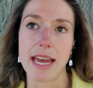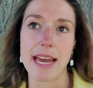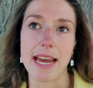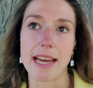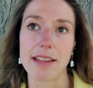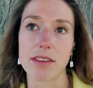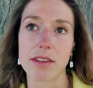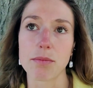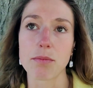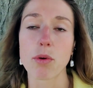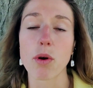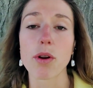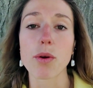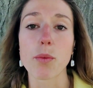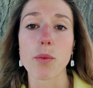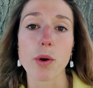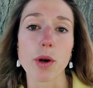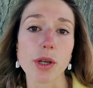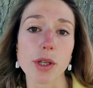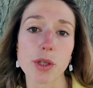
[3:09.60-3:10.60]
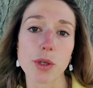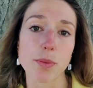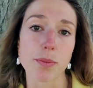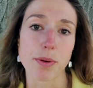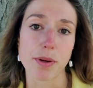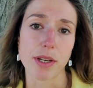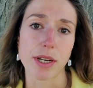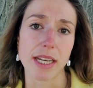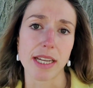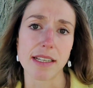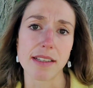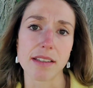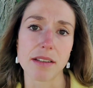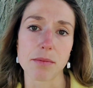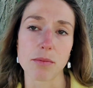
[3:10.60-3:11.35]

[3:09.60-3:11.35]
And the more work you put in,